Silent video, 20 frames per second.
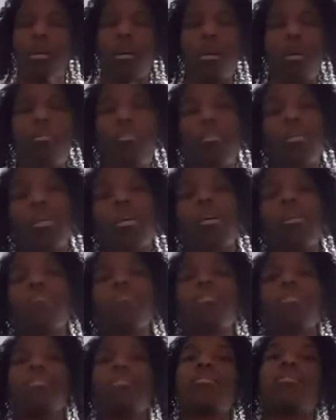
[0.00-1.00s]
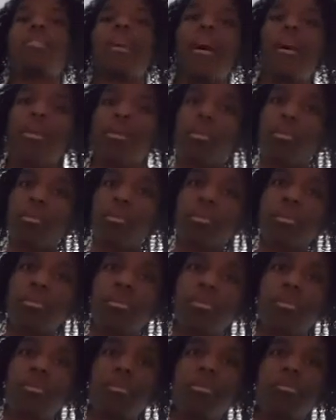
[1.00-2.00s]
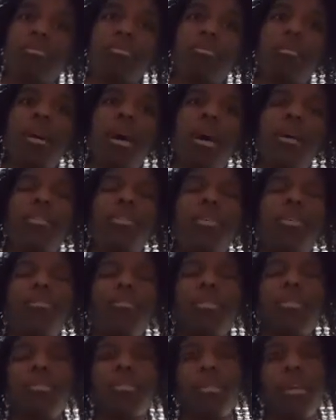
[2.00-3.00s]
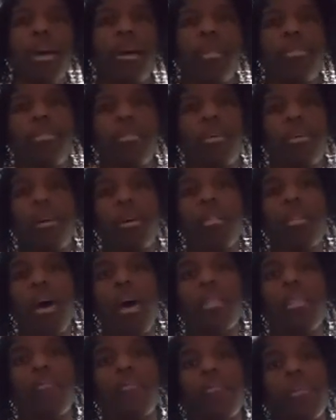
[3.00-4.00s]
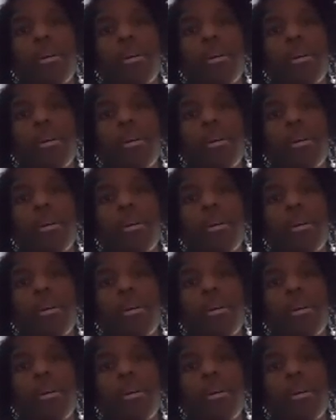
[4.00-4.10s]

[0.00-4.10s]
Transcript: And when it comes to the cycles, I noticed that there are a lot of